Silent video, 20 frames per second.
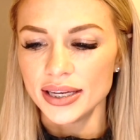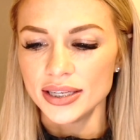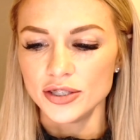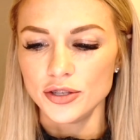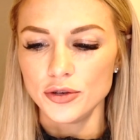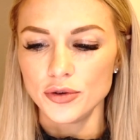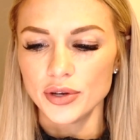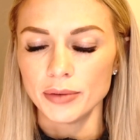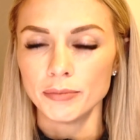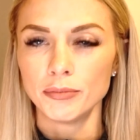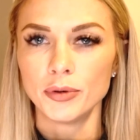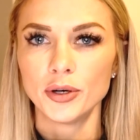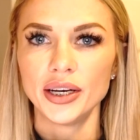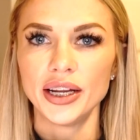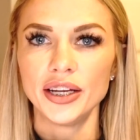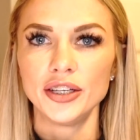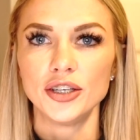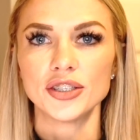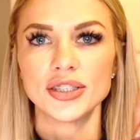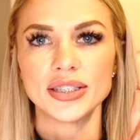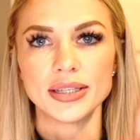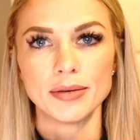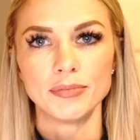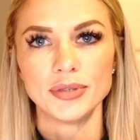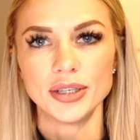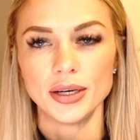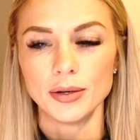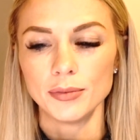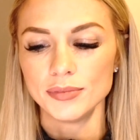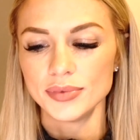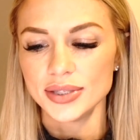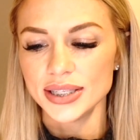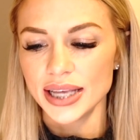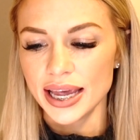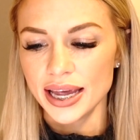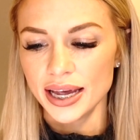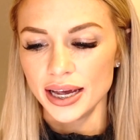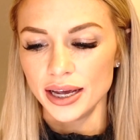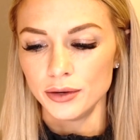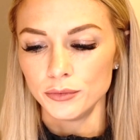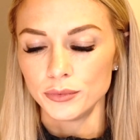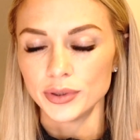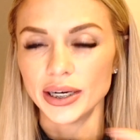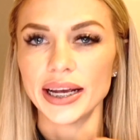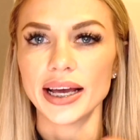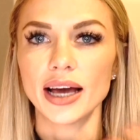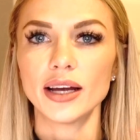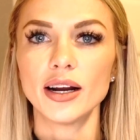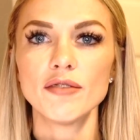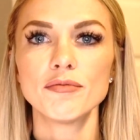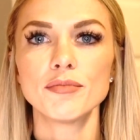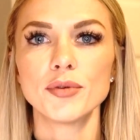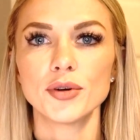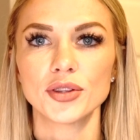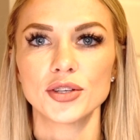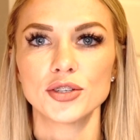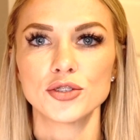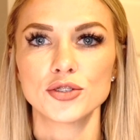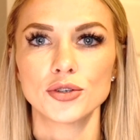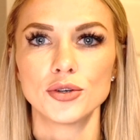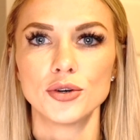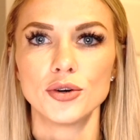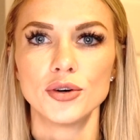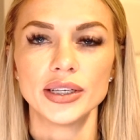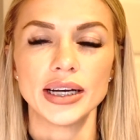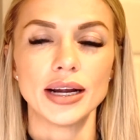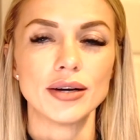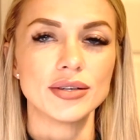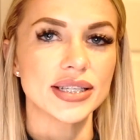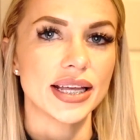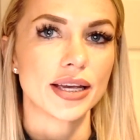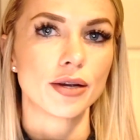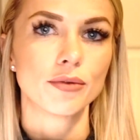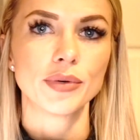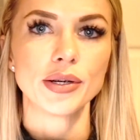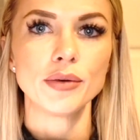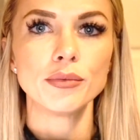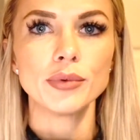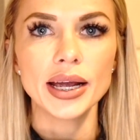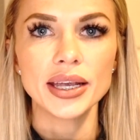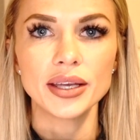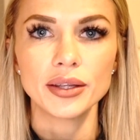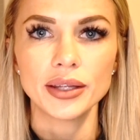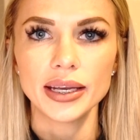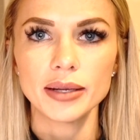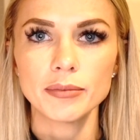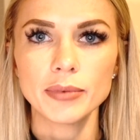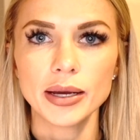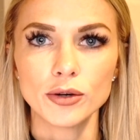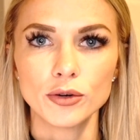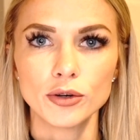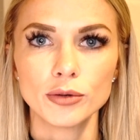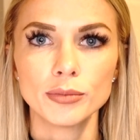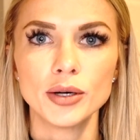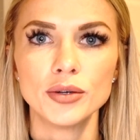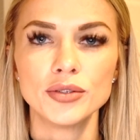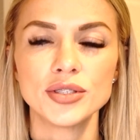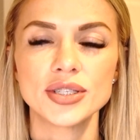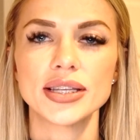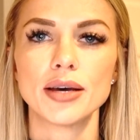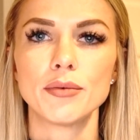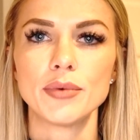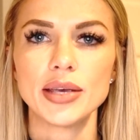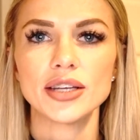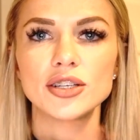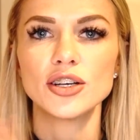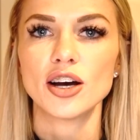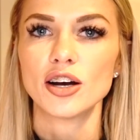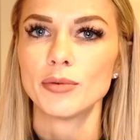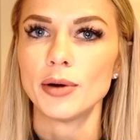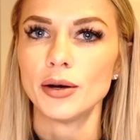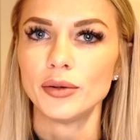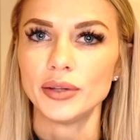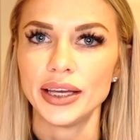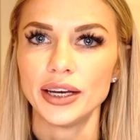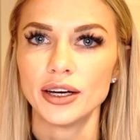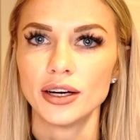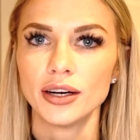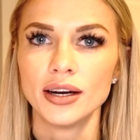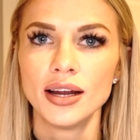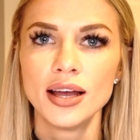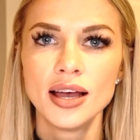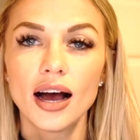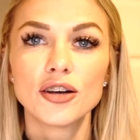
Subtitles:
is you can put in your symptoms. And when I got off birth control and I was like re-regulating my hormones that we can talk about later,